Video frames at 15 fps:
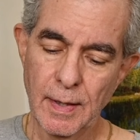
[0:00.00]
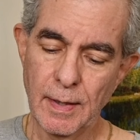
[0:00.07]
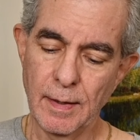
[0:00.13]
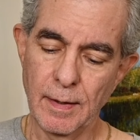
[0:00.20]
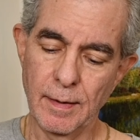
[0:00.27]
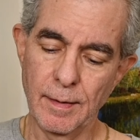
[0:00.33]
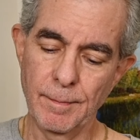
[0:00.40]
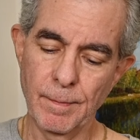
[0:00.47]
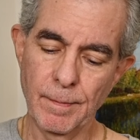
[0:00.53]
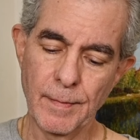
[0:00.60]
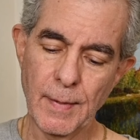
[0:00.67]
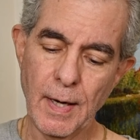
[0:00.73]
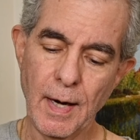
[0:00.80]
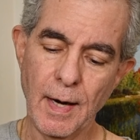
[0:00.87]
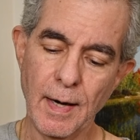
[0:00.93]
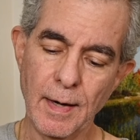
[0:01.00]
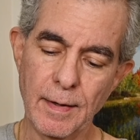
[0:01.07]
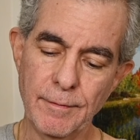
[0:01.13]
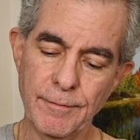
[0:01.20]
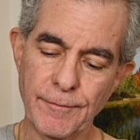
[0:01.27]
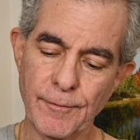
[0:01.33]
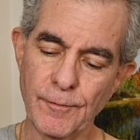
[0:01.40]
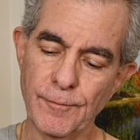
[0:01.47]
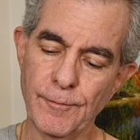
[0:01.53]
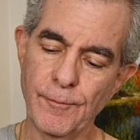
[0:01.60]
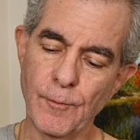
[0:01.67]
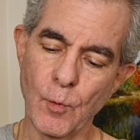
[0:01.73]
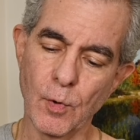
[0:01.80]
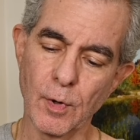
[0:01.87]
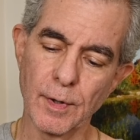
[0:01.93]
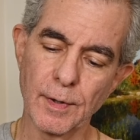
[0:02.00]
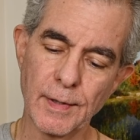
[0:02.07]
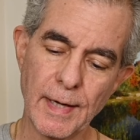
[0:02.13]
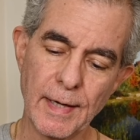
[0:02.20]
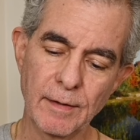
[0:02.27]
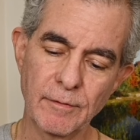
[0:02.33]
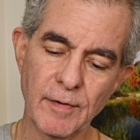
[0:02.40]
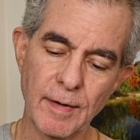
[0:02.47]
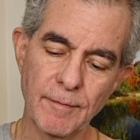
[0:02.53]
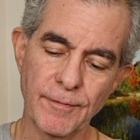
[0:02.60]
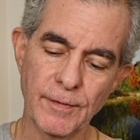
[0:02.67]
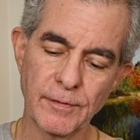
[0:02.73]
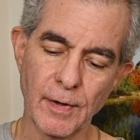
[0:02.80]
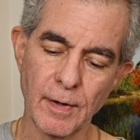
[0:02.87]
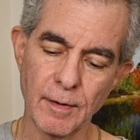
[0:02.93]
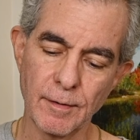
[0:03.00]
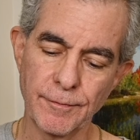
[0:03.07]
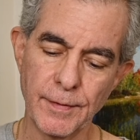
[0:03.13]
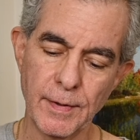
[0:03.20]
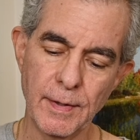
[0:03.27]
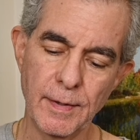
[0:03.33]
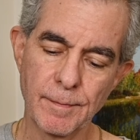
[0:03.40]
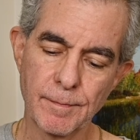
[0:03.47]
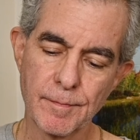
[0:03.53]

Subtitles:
For landscape photography,